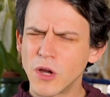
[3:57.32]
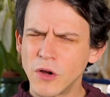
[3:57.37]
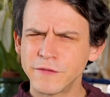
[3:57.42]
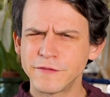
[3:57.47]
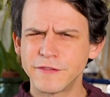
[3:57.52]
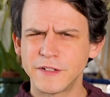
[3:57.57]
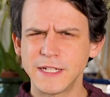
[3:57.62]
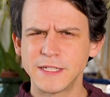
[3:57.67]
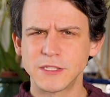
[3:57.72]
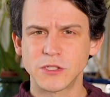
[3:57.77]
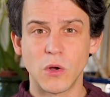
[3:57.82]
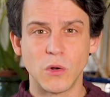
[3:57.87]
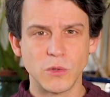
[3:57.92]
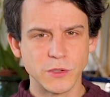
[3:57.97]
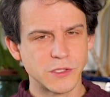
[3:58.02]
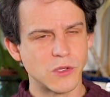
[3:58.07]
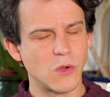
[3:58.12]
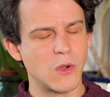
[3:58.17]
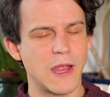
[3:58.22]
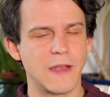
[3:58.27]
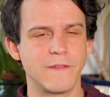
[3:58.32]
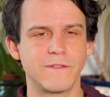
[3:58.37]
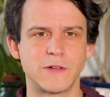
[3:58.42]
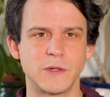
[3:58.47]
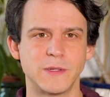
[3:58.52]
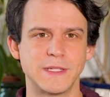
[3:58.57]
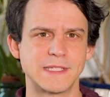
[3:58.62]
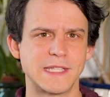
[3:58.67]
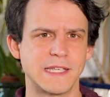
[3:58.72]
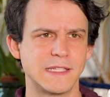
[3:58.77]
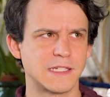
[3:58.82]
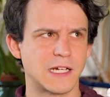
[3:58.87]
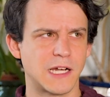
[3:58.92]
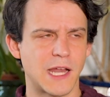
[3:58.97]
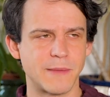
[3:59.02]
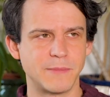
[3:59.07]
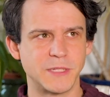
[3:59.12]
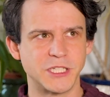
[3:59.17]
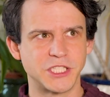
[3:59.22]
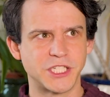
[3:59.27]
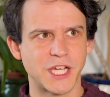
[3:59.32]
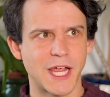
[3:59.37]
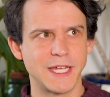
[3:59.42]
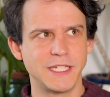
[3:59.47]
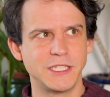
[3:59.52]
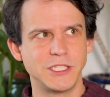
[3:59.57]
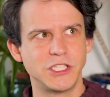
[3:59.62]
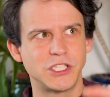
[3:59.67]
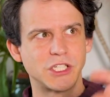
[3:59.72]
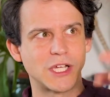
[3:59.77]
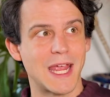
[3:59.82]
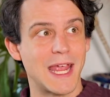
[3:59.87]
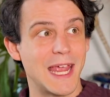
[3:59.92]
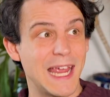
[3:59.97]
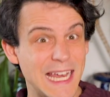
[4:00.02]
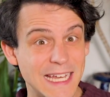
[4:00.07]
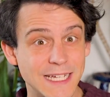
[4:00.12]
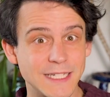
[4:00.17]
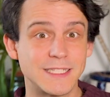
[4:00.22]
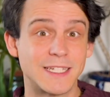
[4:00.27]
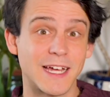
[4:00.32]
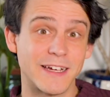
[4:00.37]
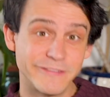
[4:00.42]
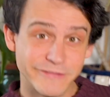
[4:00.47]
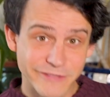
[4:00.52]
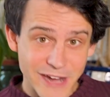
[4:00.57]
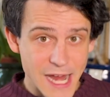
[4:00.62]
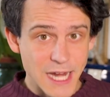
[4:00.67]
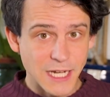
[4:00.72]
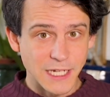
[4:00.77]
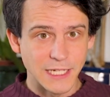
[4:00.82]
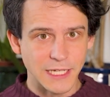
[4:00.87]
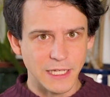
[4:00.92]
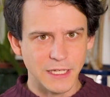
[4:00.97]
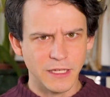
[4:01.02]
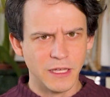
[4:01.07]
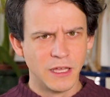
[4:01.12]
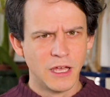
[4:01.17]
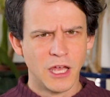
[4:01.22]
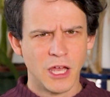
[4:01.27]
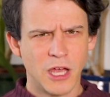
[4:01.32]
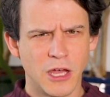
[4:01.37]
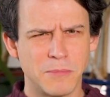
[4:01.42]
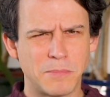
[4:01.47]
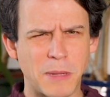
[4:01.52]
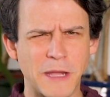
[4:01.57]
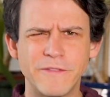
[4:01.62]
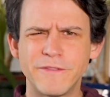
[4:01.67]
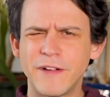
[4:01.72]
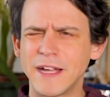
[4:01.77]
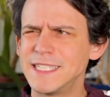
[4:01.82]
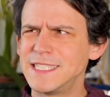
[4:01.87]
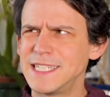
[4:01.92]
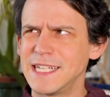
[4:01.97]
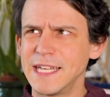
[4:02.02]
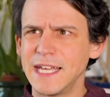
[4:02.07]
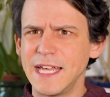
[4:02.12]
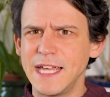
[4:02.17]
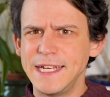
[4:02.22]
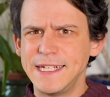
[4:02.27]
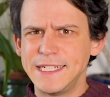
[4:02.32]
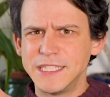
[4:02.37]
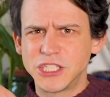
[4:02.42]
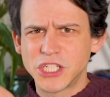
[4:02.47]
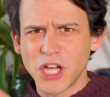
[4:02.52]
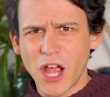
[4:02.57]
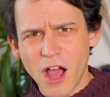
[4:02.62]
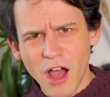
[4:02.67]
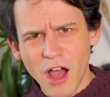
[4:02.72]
conflict also influences climate change indirectly by fighting each